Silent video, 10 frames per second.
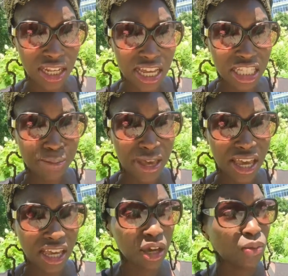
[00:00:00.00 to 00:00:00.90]

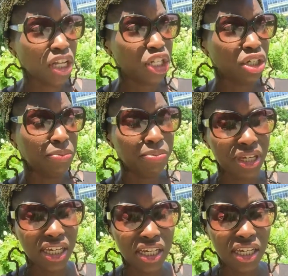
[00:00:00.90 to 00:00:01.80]
aspect. It wants you to
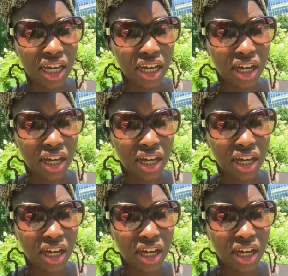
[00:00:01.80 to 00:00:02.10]
be